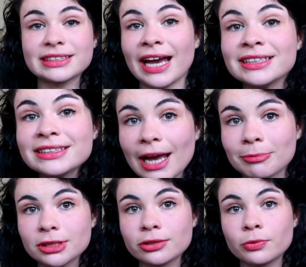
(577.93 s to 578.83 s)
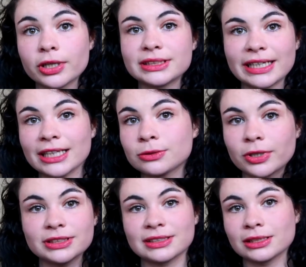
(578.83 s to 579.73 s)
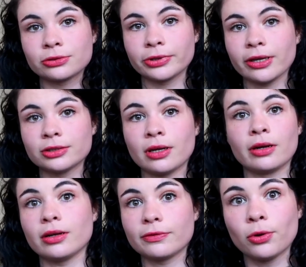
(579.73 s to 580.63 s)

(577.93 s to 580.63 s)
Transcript: guy is the absolute worst. It gets worse as the story goes on, of